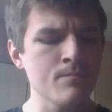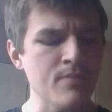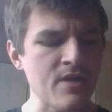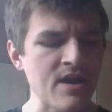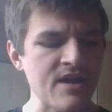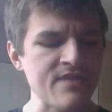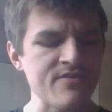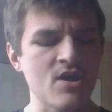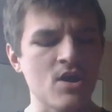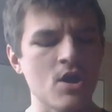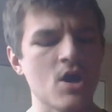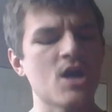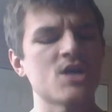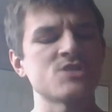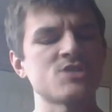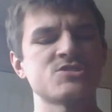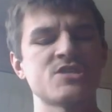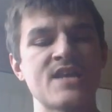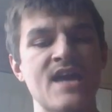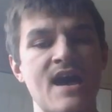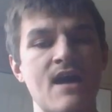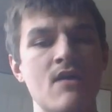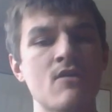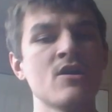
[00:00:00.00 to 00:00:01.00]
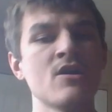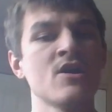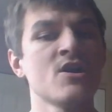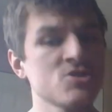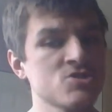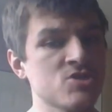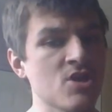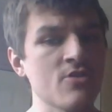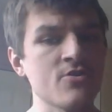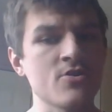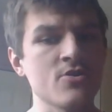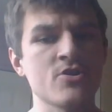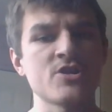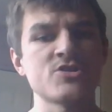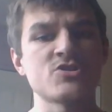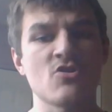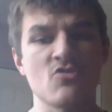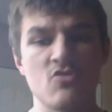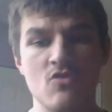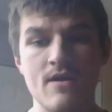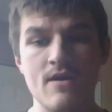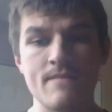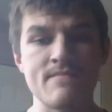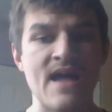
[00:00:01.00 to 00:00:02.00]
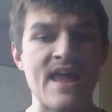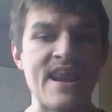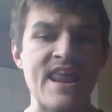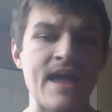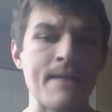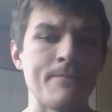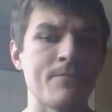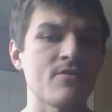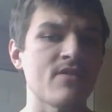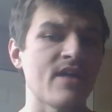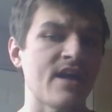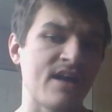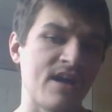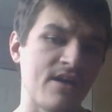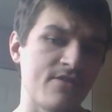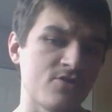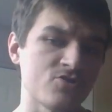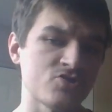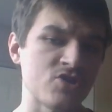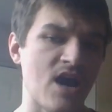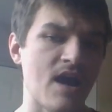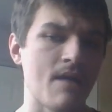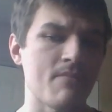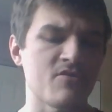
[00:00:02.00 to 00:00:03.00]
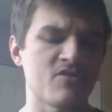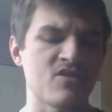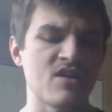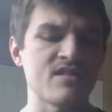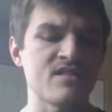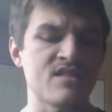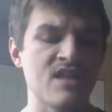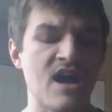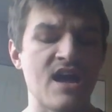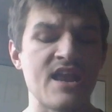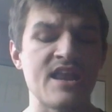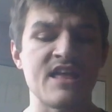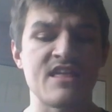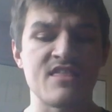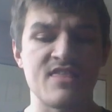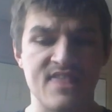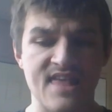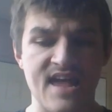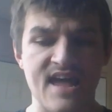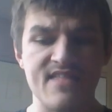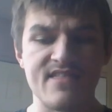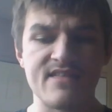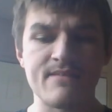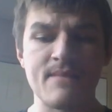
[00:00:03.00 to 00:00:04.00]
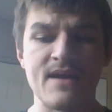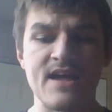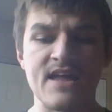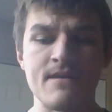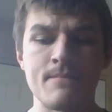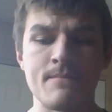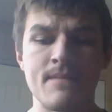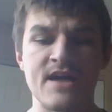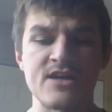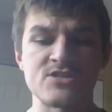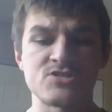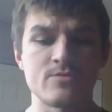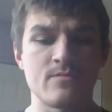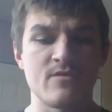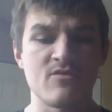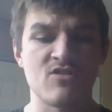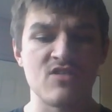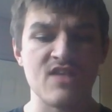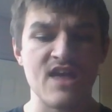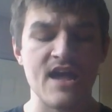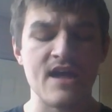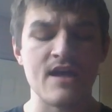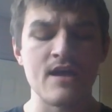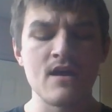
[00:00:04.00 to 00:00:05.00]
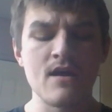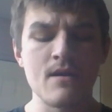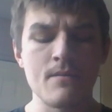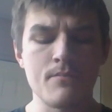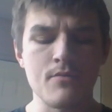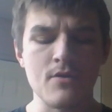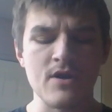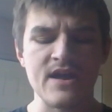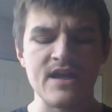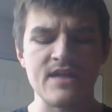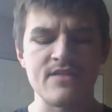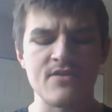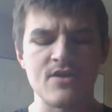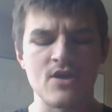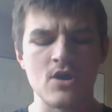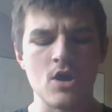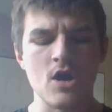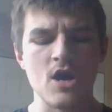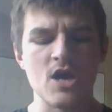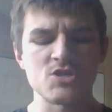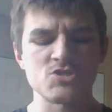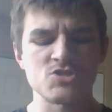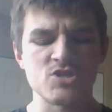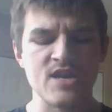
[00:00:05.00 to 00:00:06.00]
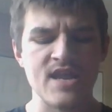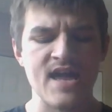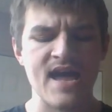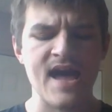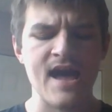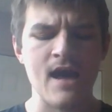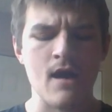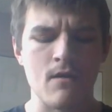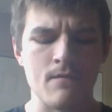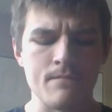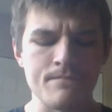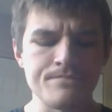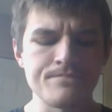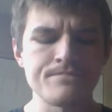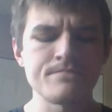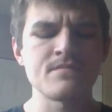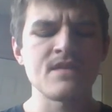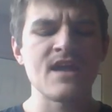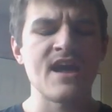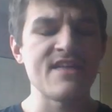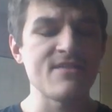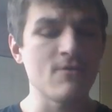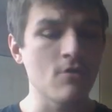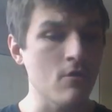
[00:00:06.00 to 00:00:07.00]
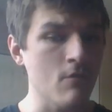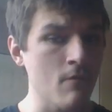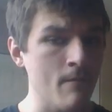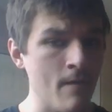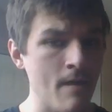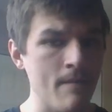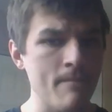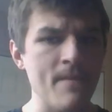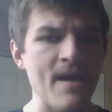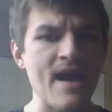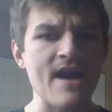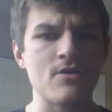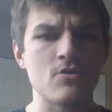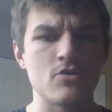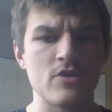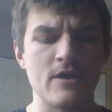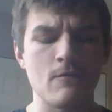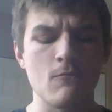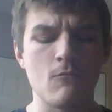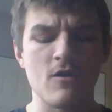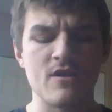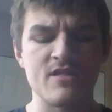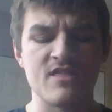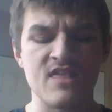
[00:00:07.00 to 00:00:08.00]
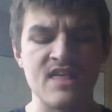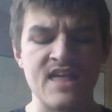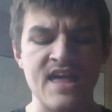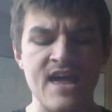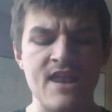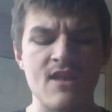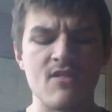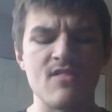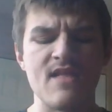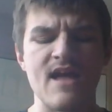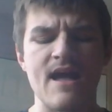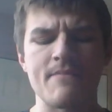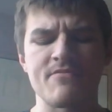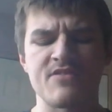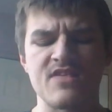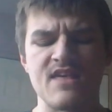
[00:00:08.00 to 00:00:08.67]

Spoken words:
bringing the caution out. Sheldon Creed just clipped that apron like other drivers had done and sadly made a major mistake, bringing the caution out. And then we went back green once again on lap